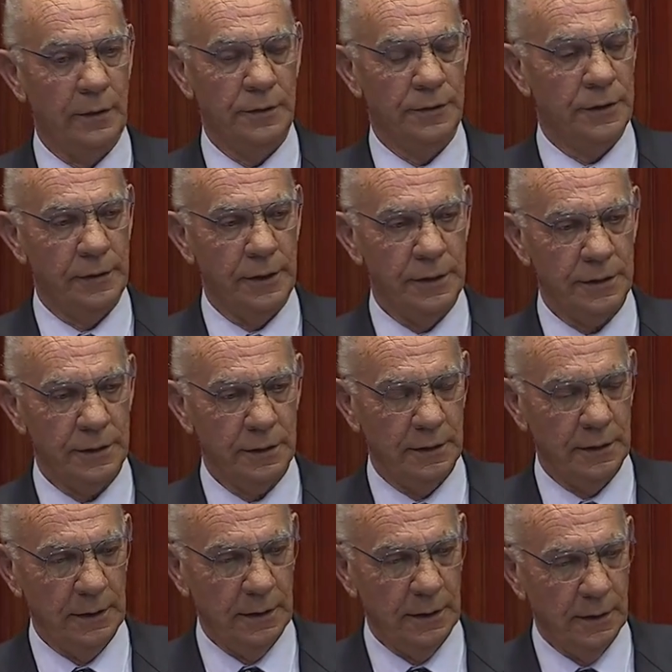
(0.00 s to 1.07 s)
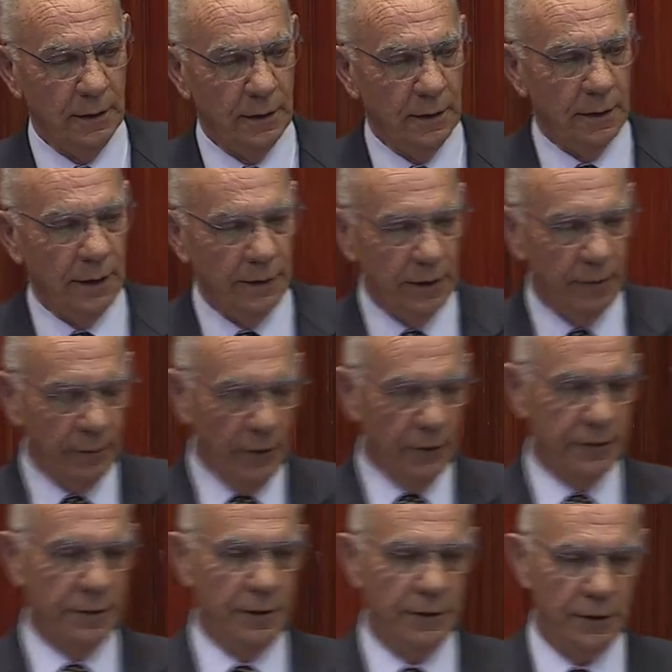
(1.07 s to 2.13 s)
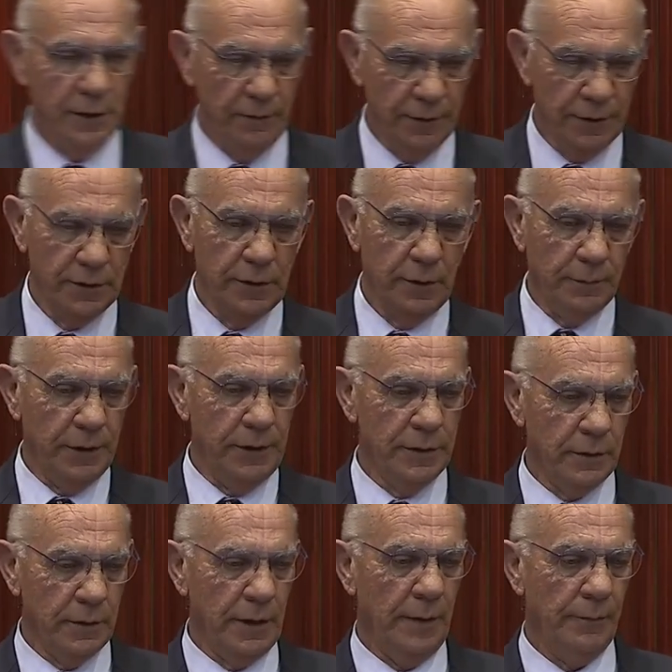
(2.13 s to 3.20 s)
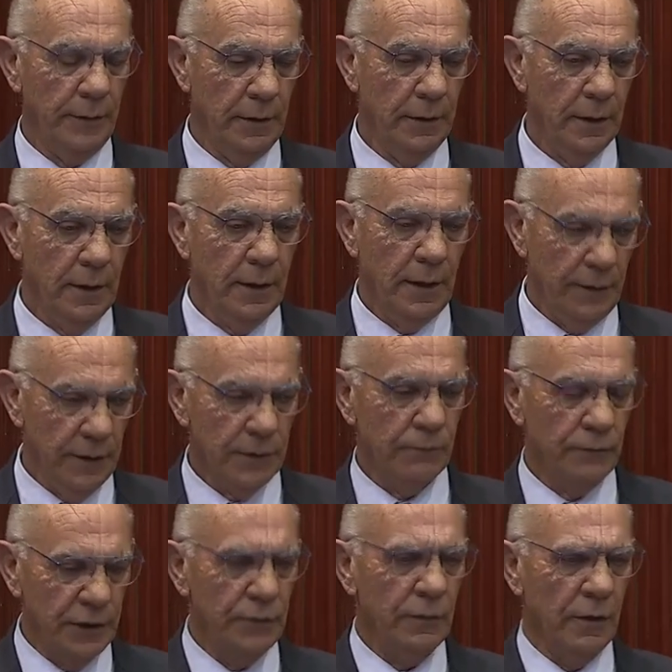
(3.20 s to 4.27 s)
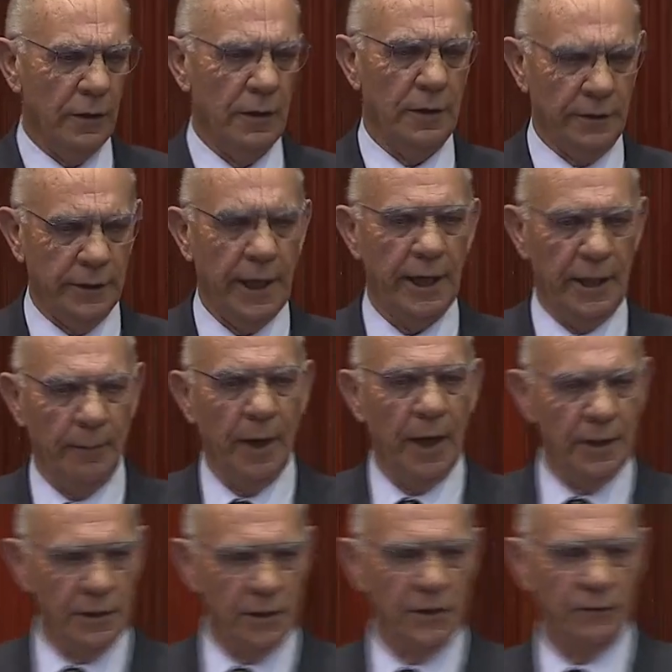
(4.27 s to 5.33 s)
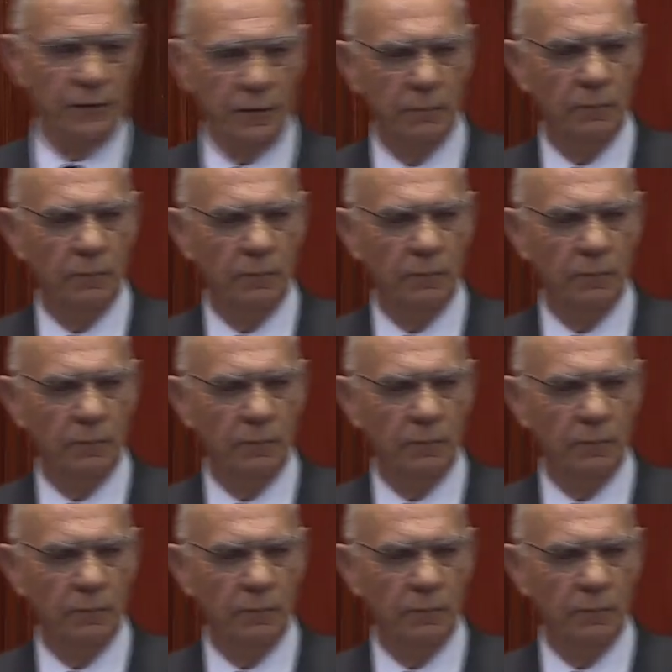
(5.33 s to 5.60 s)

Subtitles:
distress. And the emergency service and the police got up, and this went on a daily basis for